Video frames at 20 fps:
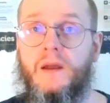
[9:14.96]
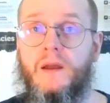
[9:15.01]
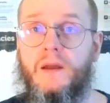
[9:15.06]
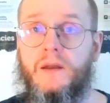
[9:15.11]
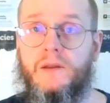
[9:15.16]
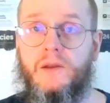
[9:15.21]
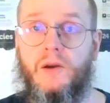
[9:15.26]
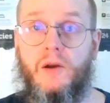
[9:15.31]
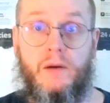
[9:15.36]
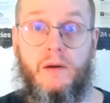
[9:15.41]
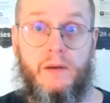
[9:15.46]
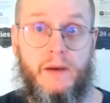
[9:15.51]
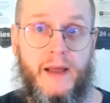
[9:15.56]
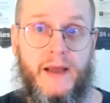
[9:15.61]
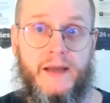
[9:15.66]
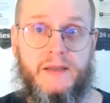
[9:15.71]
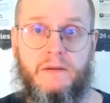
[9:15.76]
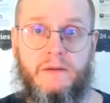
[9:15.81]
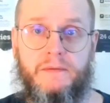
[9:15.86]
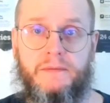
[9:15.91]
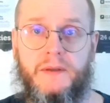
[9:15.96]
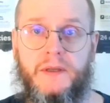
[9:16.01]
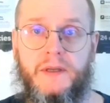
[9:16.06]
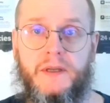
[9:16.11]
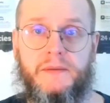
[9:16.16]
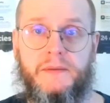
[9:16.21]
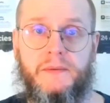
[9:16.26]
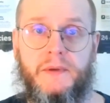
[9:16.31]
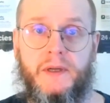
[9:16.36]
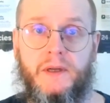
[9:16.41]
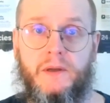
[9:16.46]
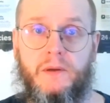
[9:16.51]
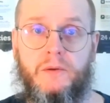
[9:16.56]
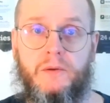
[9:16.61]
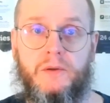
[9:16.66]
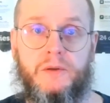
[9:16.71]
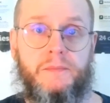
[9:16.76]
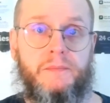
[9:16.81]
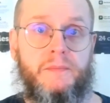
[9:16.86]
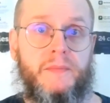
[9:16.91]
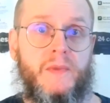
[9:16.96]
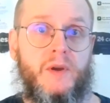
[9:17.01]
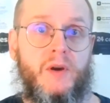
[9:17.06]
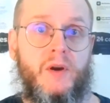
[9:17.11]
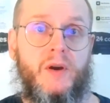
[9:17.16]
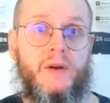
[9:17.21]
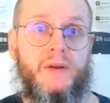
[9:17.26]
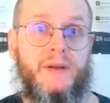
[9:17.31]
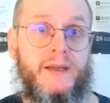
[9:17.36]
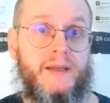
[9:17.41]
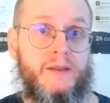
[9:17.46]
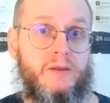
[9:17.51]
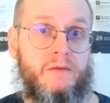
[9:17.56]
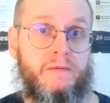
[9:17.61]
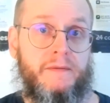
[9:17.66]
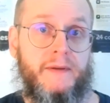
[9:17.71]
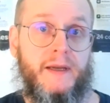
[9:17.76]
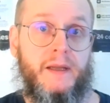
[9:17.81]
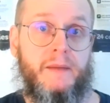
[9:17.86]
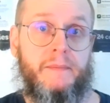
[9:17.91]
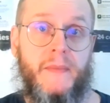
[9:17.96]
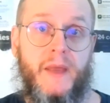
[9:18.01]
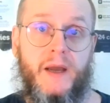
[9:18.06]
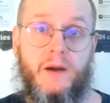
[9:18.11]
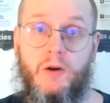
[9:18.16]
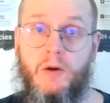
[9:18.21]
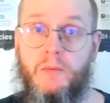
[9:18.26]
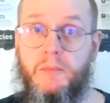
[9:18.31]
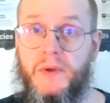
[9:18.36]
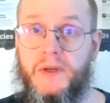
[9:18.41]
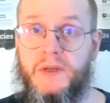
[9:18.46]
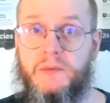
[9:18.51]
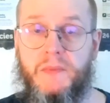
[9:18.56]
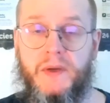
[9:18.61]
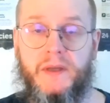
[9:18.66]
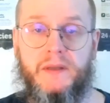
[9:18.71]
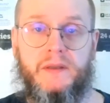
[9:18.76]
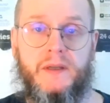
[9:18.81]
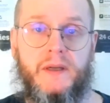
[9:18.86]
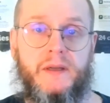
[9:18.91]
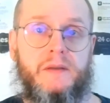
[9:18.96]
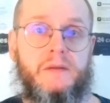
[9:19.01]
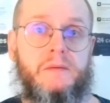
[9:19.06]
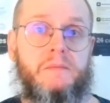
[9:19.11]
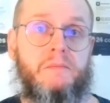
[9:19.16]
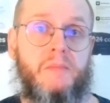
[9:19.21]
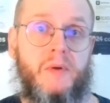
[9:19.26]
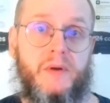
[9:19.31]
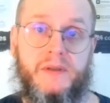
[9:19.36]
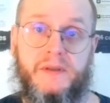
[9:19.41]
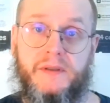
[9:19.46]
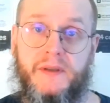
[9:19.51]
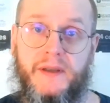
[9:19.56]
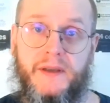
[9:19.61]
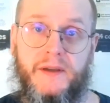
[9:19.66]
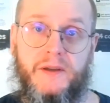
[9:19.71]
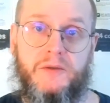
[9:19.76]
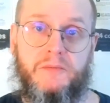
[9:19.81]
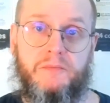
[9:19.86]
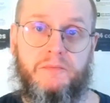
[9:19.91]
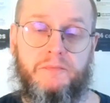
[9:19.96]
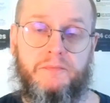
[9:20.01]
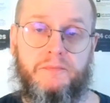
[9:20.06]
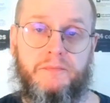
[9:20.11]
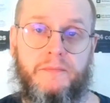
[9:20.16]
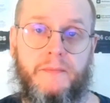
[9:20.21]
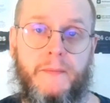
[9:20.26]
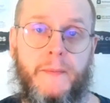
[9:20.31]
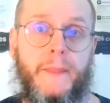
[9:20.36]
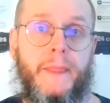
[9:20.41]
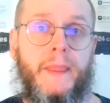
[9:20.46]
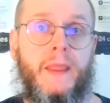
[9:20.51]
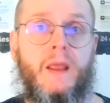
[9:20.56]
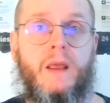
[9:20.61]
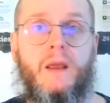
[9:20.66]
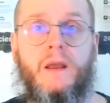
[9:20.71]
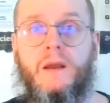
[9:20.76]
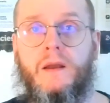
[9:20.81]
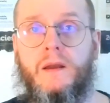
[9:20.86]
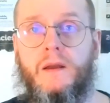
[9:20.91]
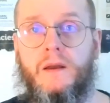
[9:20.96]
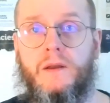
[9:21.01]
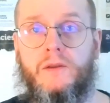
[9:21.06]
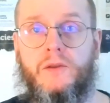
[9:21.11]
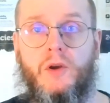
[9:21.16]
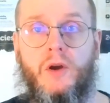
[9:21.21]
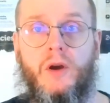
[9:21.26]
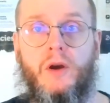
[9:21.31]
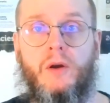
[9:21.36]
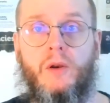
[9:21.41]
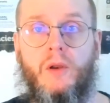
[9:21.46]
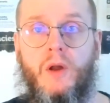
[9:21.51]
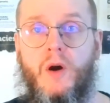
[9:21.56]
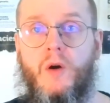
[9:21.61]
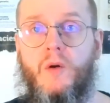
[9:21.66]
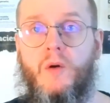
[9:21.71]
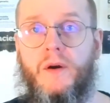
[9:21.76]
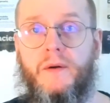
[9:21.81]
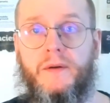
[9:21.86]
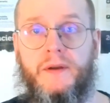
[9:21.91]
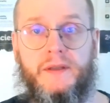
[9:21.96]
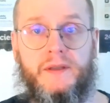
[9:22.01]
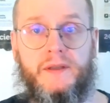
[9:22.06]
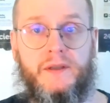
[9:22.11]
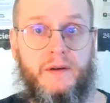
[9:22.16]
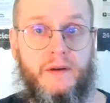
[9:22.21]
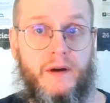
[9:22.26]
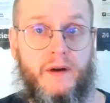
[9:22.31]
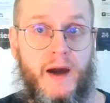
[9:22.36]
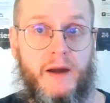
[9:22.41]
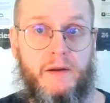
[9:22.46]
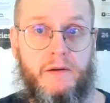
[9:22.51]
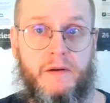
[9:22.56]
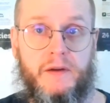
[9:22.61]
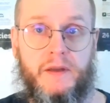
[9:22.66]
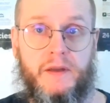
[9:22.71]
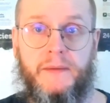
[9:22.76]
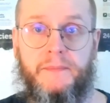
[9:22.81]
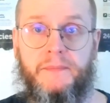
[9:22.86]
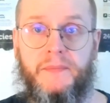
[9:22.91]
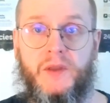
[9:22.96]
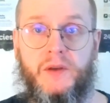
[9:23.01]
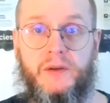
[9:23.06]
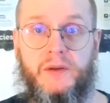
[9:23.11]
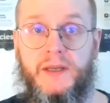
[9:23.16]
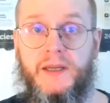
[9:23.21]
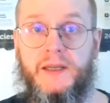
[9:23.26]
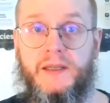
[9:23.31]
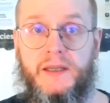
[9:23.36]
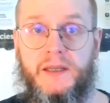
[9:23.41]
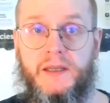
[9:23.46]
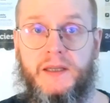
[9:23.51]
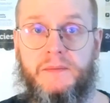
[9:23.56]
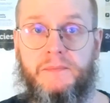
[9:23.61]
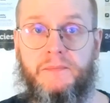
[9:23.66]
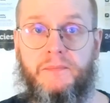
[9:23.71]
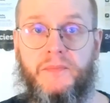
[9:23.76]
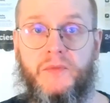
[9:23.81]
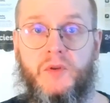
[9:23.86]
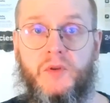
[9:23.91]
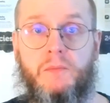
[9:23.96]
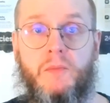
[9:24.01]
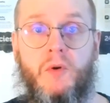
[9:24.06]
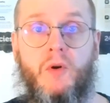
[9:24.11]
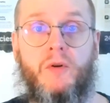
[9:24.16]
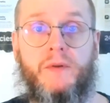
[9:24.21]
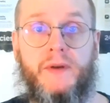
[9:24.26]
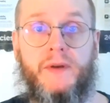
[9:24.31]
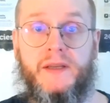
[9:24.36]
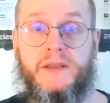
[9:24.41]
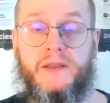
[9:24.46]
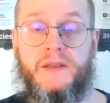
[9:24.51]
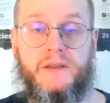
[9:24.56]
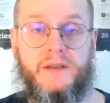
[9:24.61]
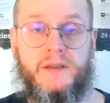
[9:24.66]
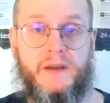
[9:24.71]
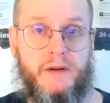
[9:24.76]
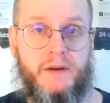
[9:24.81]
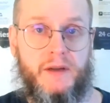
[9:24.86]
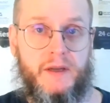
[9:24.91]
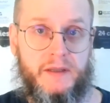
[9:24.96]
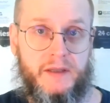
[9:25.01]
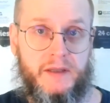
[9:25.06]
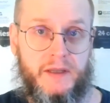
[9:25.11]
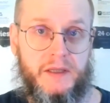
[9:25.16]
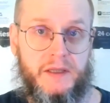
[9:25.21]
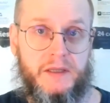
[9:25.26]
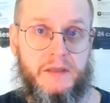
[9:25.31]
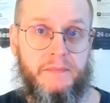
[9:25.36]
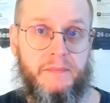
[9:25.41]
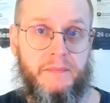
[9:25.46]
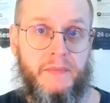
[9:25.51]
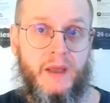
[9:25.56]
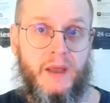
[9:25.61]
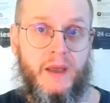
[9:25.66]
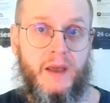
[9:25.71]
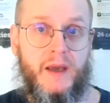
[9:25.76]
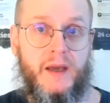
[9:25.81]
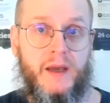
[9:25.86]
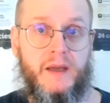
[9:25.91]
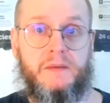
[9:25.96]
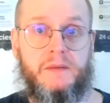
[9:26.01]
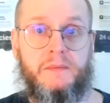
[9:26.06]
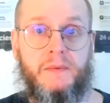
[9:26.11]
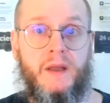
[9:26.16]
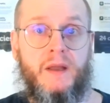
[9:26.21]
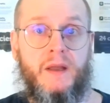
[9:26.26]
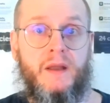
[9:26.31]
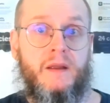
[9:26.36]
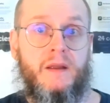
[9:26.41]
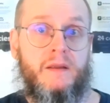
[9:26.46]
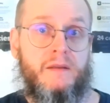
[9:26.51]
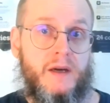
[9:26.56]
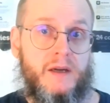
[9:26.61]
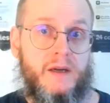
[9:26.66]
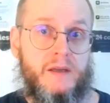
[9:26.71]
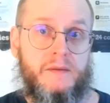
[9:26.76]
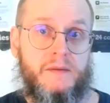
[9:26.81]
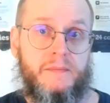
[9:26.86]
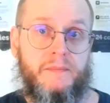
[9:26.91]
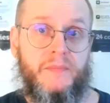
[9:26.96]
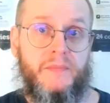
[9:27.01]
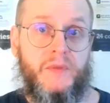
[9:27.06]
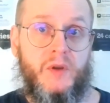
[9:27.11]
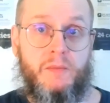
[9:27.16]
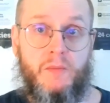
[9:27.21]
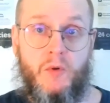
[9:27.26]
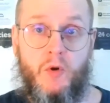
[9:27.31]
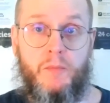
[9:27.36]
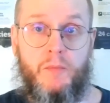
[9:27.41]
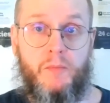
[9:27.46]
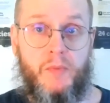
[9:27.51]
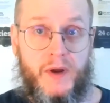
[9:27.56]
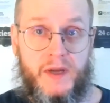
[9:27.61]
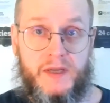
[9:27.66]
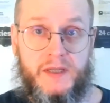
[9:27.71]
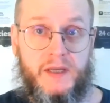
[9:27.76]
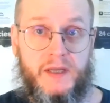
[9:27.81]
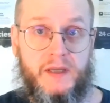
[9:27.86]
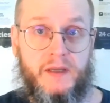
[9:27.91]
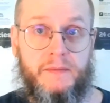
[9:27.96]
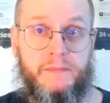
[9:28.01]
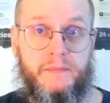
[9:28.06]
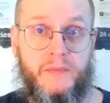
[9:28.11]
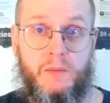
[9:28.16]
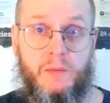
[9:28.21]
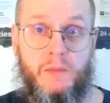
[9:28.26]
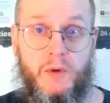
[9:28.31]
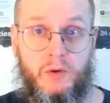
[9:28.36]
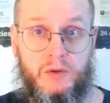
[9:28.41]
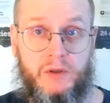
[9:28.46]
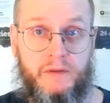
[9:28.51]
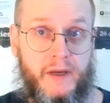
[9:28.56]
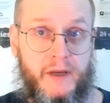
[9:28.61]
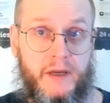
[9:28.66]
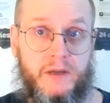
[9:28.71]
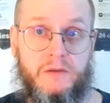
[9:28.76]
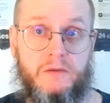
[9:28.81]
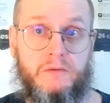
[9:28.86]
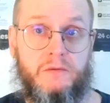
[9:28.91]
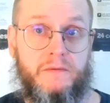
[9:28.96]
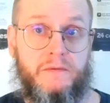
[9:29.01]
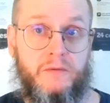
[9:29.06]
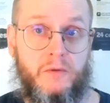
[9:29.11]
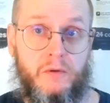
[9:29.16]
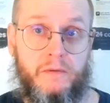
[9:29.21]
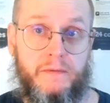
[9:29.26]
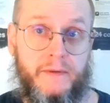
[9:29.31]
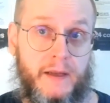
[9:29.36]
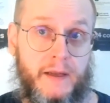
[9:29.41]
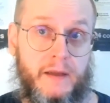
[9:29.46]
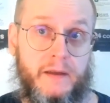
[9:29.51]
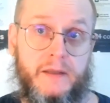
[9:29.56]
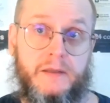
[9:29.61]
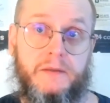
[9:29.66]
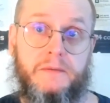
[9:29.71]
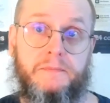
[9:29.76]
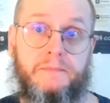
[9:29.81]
The last of these includes the need to feel accomplishment and prestige. The lower in the hierarchy the need is, the more necessary it is, and thus the more pressing the motivation to fulfill it.